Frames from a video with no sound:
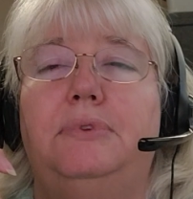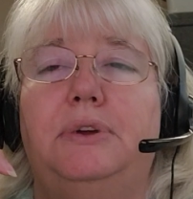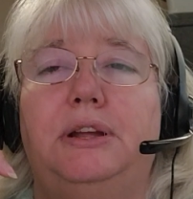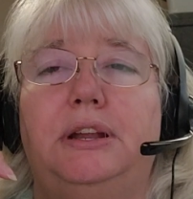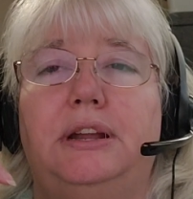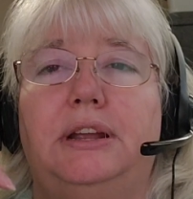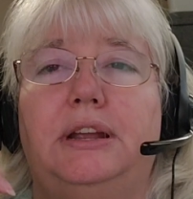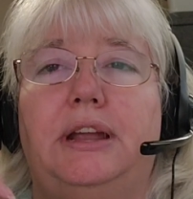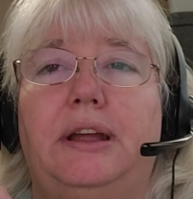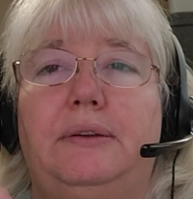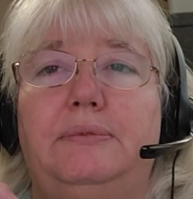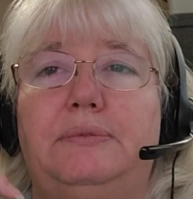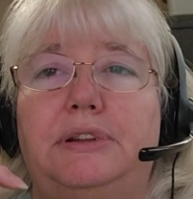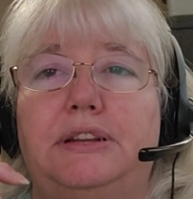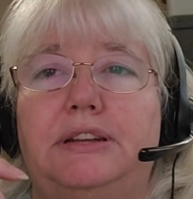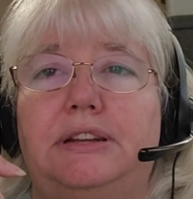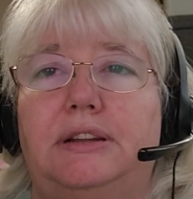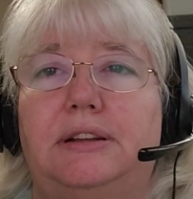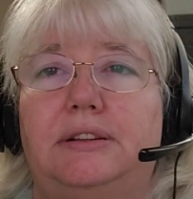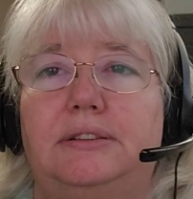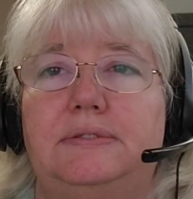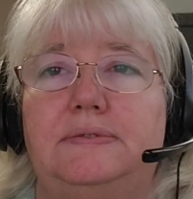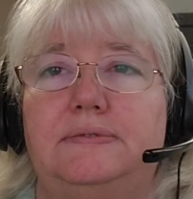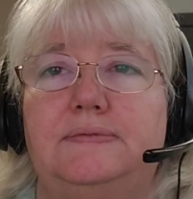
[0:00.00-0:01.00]
but it can be
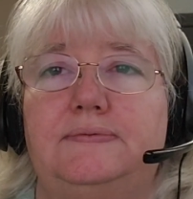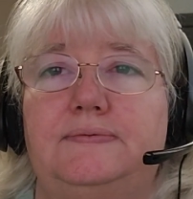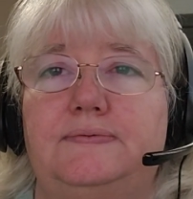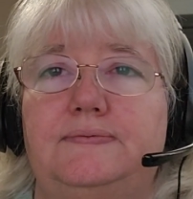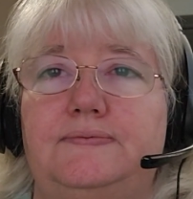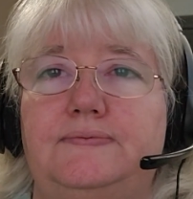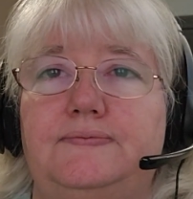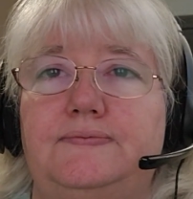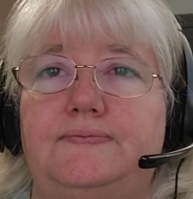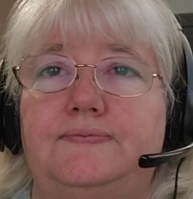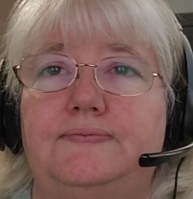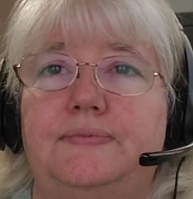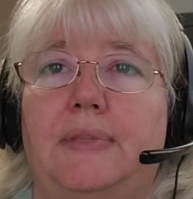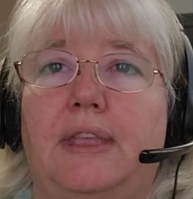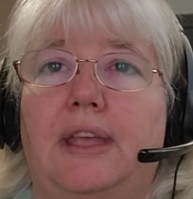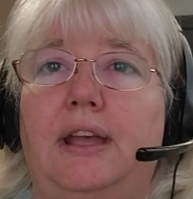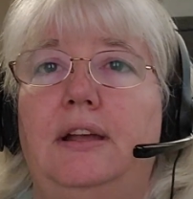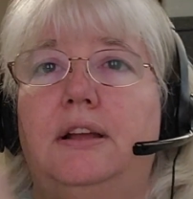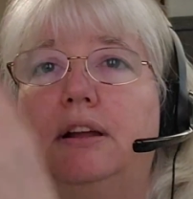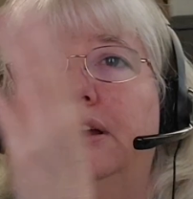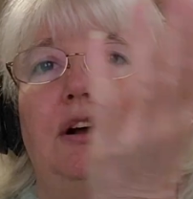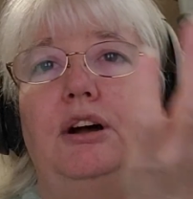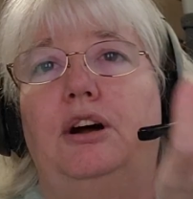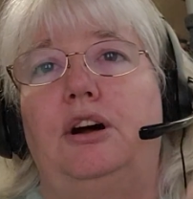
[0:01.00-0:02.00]
done.
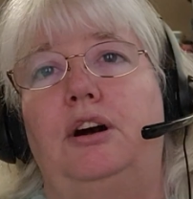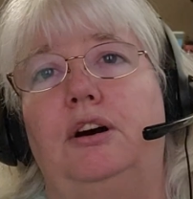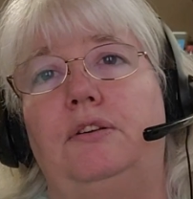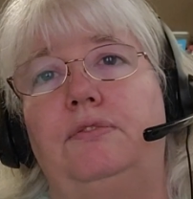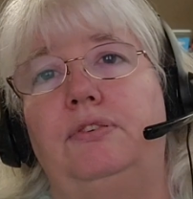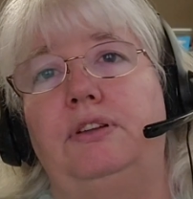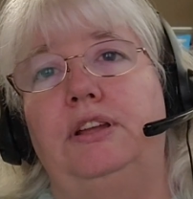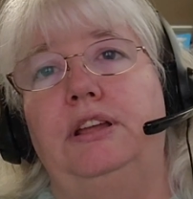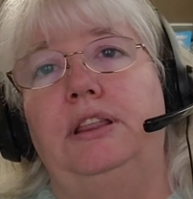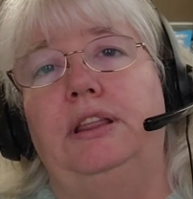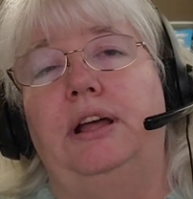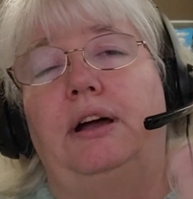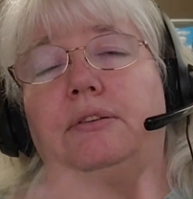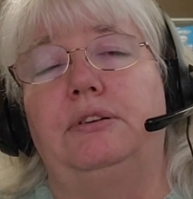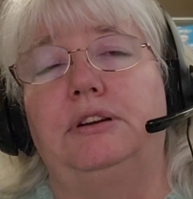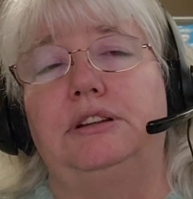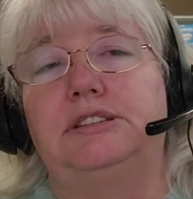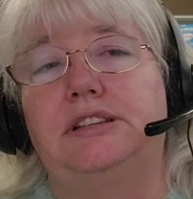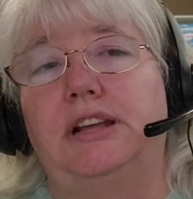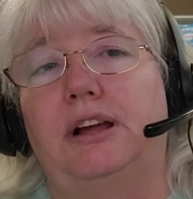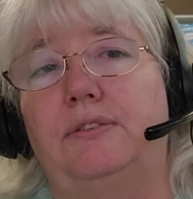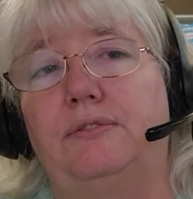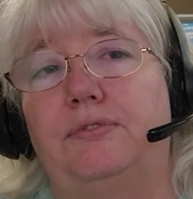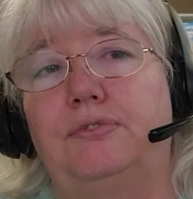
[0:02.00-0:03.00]
Hopefully that
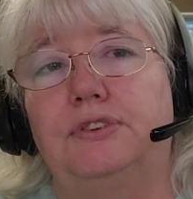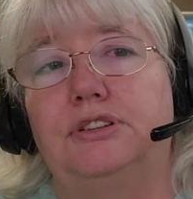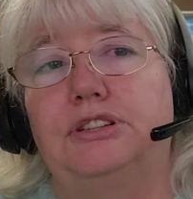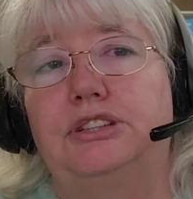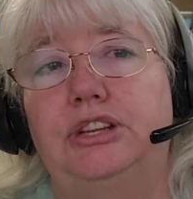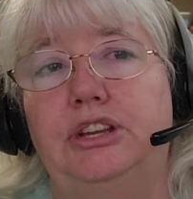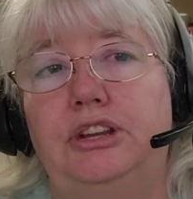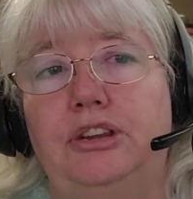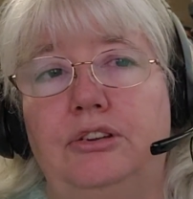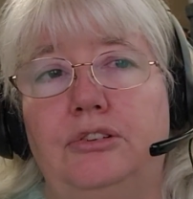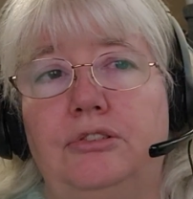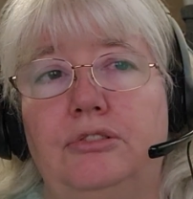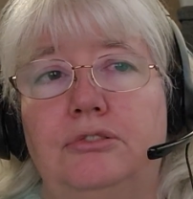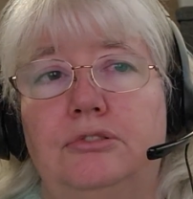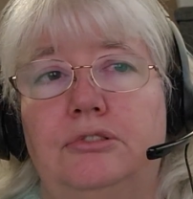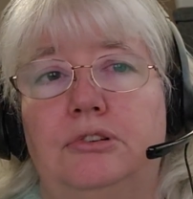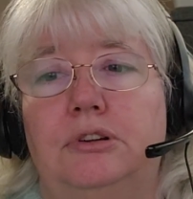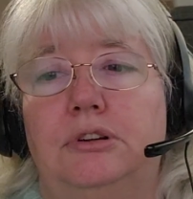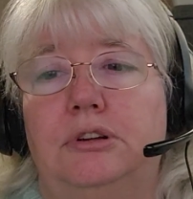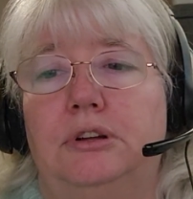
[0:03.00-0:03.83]
was helpful to you.